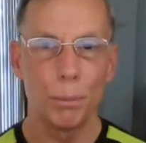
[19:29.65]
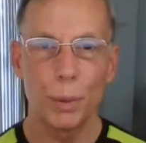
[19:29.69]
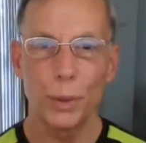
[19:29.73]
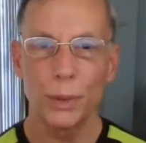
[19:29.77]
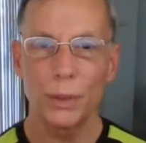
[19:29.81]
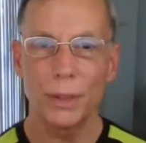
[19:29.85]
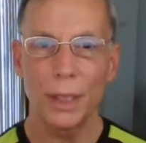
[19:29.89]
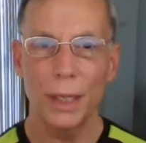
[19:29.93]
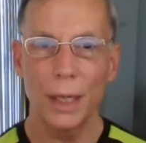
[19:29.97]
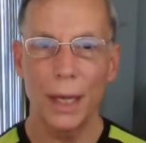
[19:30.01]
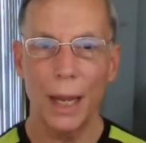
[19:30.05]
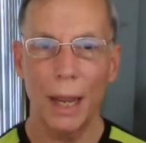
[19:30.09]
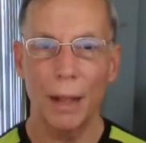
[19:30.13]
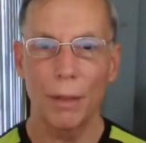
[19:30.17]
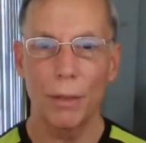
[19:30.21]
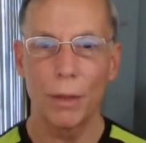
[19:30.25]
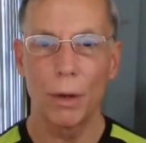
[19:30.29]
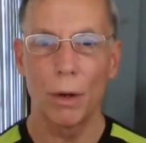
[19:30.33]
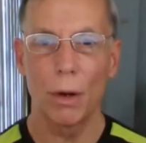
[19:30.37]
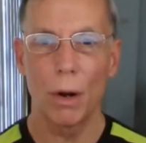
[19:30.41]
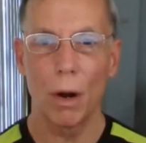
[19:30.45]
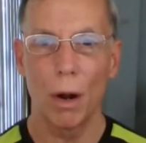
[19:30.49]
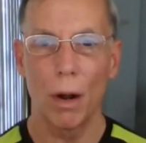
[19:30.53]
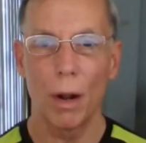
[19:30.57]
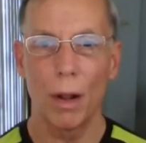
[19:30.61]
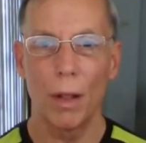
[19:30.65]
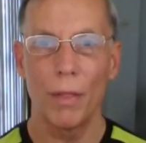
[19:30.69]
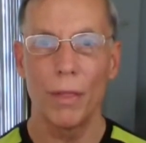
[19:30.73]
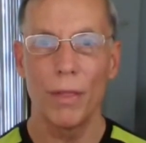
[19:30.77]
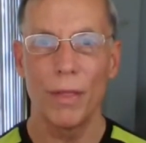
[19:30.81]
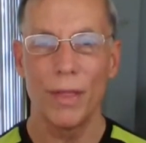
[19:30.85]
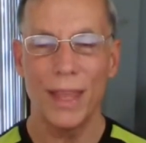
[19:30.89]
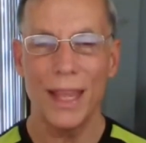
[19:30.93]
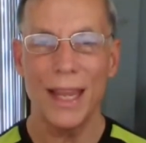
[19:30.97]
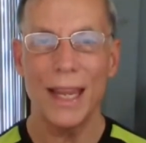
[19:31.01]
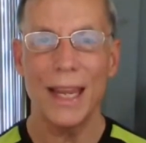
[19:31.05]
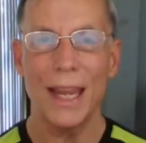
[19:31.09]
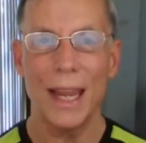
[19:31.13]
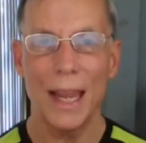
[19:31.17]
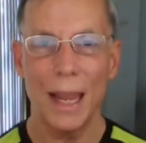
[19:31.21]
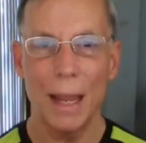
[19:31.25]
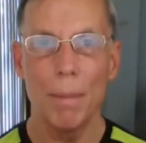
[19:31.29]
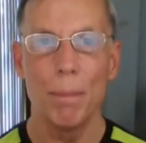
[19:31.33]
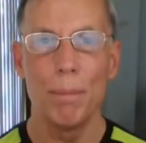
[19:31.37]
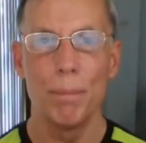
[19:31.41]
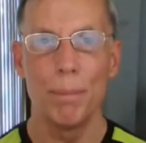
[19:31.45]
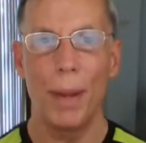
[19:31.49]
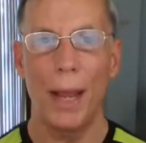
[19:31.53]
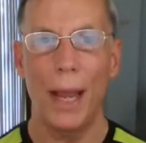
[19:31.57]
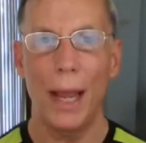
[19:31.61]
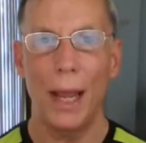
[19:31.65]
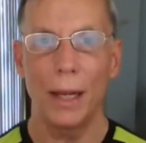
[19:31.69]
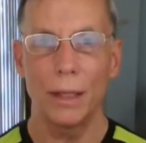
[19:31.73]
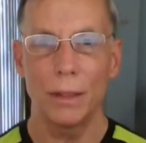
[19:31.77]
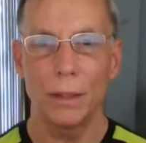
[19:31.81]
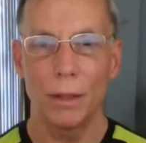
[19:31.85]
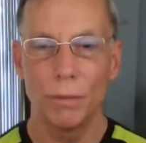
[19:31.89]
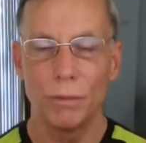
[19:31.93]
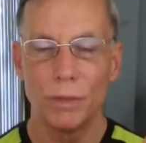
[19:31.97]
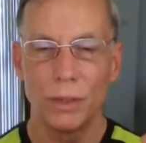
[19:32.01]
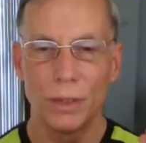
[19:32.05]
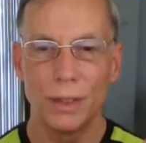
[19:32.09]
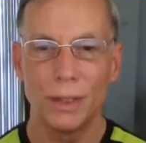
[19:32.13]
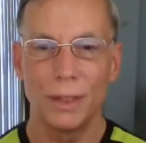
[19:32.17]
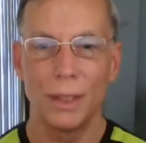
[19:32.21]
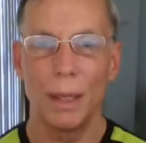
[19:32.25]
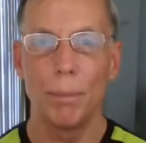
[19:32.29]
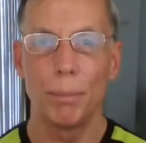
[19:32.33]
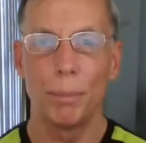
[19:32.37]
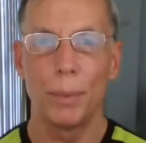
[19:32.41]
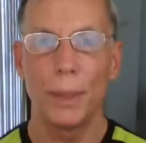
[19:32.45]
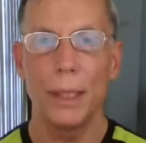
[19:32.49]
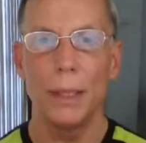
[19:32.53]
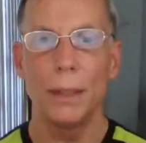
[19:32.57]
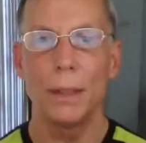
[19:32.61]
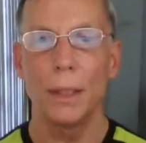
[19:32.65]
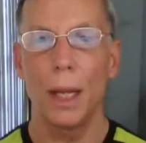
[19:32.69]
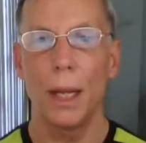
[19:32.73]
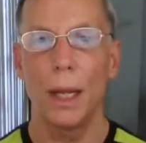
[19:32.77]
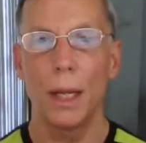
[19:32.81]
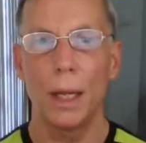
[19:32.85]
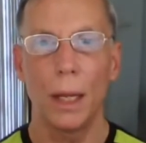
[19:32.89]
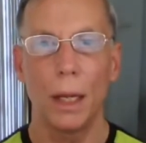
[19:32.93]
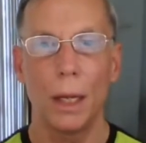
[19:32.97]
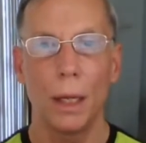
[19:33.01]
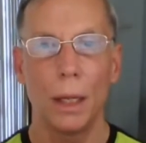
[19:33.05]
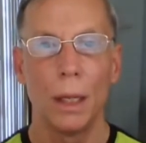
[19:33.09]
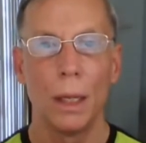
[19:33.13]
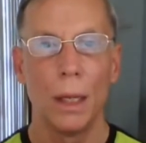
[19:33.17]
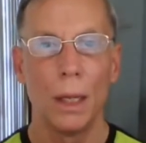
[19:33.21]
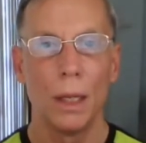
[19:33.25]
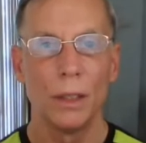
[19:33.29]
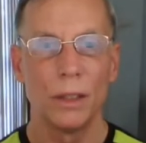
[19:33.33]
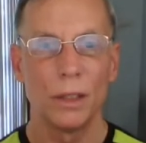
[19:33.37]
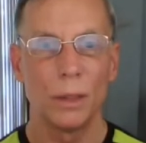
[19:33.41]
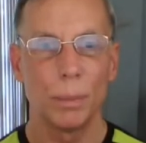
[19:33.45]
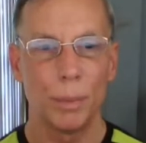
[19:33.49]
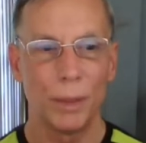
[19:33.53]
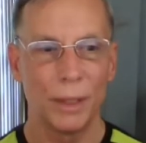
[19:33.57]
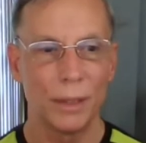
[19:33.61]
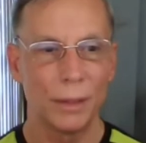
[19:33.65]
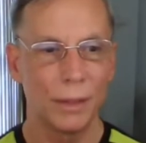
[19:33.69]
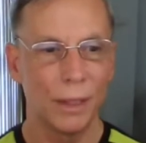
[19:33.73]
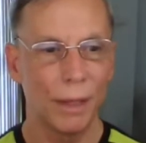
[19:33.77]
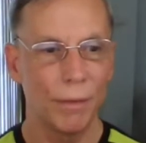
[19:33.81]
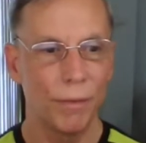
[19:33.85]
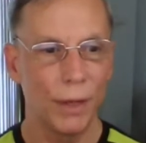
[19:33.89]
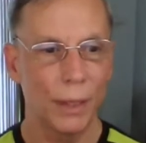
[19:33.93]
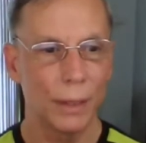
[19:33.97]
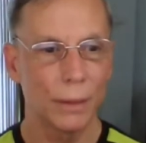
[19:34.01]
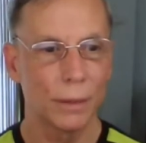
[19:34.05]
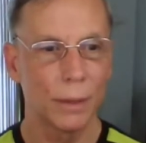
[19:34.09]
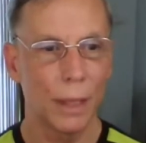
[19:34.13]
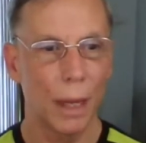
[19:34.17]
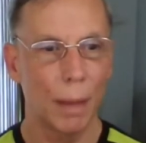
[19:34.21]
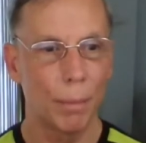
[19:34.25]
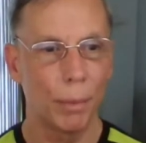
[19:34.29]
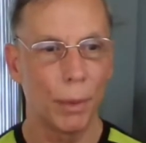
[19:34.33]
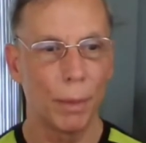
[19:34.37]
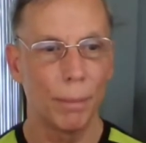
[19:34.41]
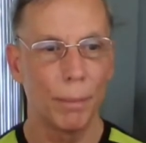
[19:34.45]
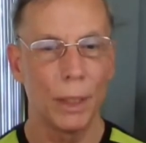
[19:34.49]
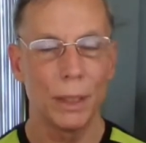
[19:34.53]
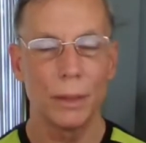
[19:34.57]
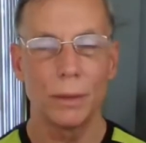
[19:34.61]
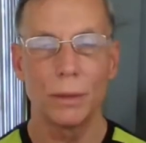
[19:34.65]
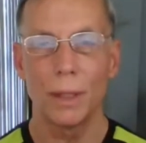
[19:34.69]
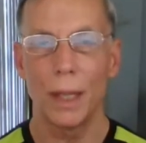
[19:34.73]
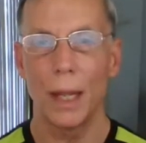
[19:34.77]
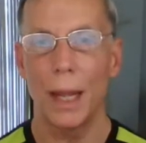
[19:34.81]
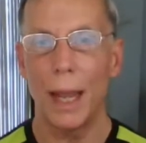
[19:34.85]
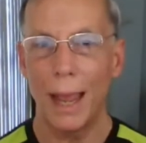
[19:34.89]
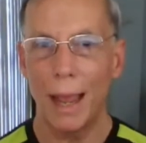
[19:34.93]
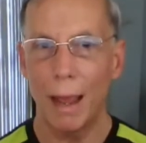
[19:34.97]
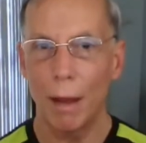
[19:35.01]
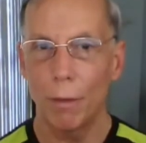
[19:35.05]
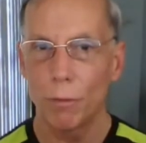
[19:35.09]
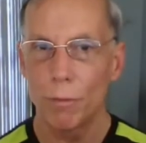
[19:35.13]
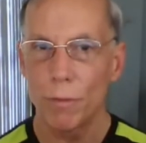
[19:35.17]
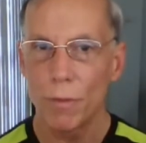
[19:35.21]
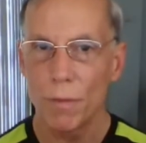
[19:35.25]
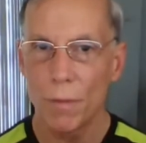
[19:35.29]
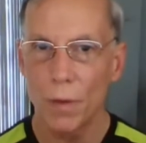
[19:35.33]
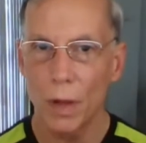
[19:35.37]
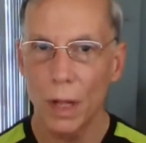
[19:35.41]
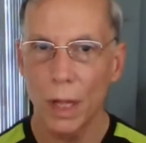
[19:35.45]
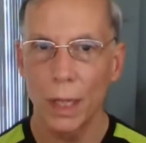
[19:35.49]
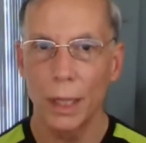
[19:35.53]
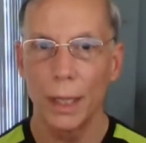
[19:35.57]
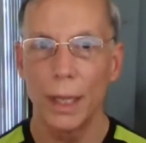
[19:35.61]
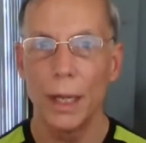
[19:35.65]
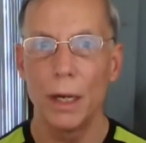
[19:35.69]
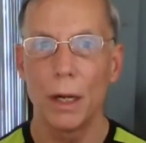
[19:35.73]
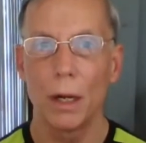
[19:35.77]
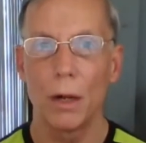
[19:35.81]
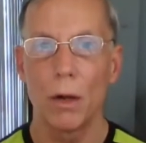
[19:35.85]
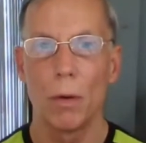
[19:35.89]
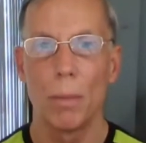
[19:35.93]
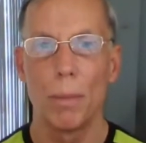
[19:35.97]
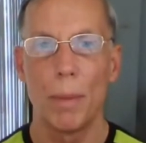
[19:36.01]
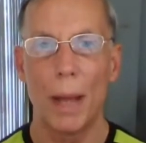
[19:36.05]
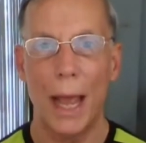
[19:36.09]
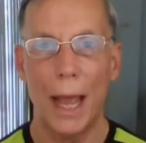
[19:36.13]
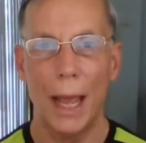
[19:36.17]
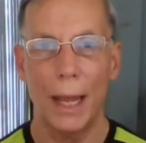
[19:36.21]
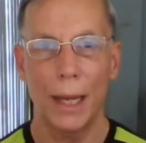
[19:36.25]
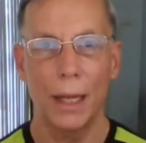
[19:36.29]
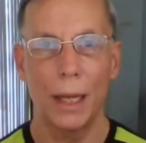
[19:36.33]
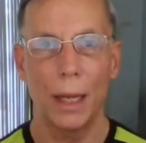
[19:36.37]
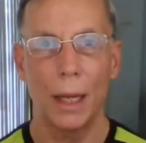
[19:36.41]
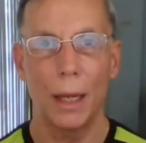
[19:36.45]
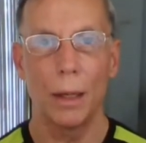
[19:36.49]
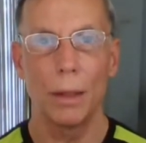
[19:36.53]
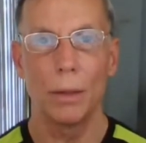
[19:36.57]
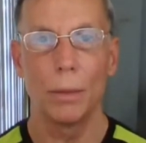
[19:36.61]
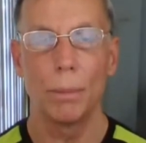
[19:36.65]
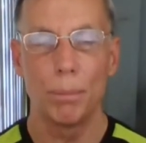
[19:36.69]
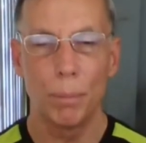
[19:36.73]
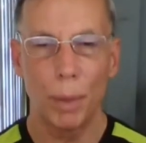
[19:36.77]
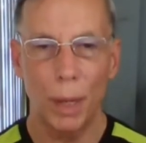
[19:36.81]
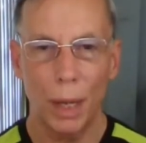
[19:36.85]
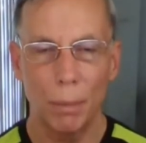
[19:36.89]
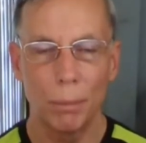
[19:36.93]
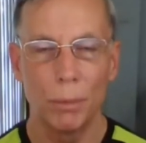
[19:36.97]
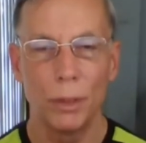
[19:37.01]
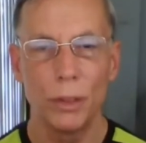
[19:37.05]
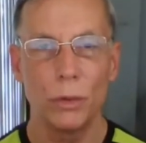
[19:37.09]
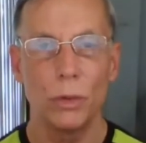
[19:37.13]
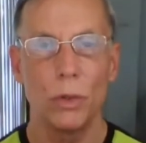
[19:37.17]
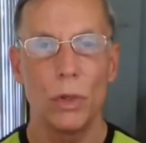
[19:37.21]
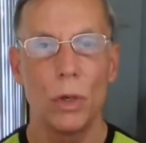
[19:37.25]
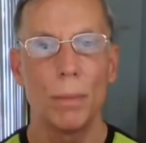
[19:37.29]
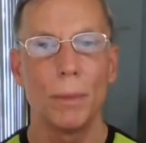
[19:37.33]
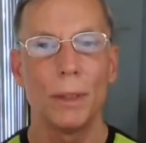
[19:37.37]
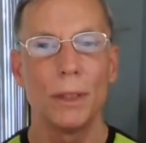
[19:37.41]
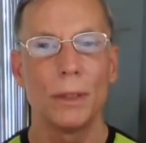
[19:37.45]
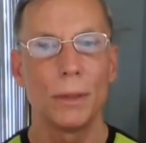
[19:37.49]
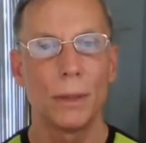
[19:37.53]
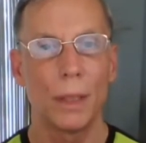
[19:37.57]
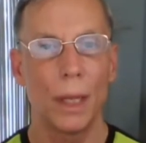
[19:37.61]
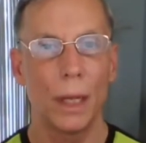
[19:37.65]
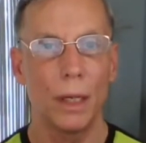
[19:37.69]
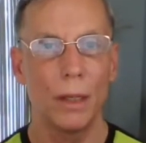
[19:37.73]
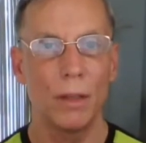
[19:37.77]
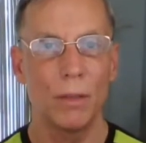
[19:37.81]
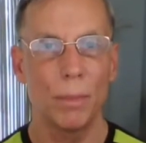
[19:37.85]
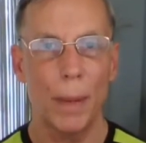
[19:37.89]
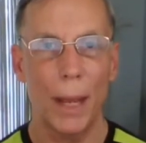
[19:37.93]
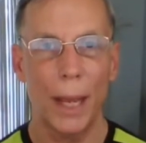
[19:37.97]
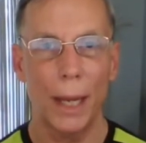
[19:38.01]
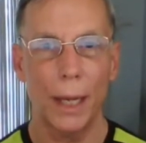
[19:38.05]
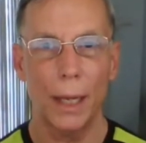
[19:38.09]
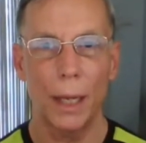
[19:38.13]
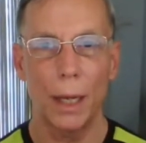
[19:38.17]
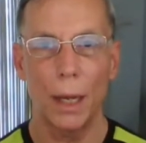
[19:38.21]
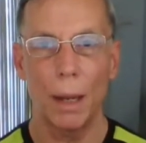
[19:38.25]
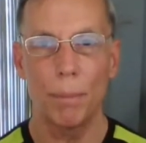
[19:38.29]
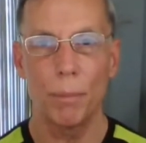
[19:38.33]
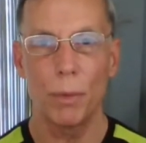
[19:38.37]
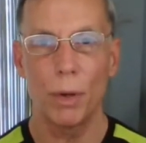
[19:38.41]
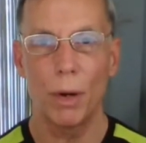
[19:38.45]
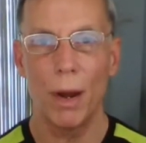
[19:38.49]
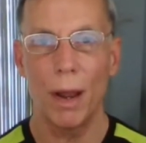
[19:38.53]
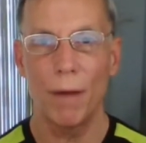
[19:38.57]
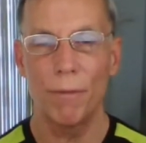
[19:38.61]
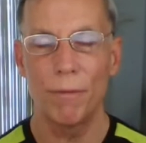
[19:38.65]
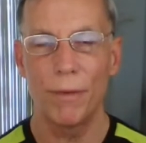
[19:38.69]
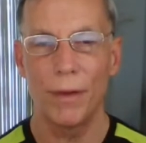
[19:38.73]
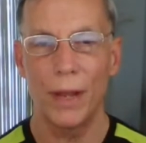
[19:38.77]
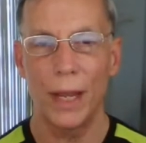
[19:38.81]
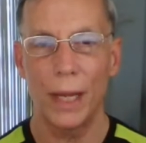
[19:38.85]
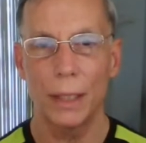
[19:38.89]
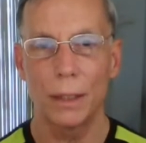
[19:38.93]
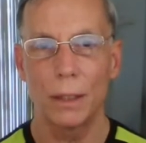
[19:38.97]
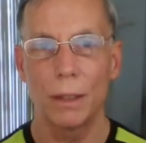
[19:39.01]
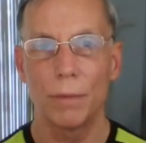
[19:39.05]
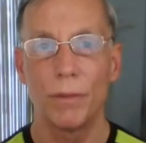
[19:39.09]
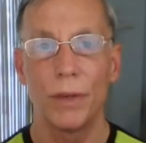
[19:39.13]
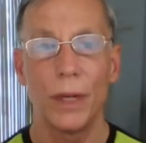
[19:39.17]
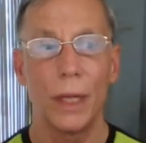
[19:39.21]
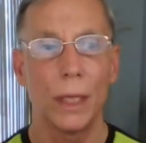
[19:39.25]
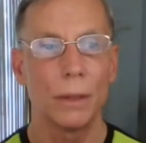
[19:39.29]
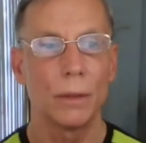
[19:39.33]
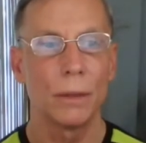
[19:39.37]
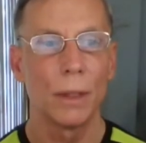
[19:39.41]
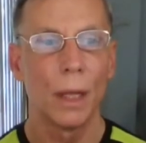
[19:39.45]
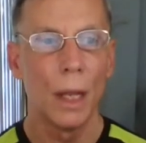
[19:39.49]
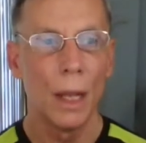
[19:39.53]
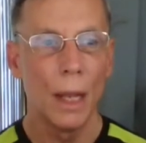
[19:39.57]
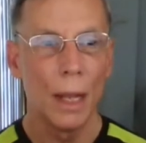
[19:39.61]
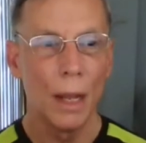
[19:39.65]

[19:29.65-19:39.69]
put together on the impact of simply taking specific supplements that have clinical backing, published human studies backing up their effectiveness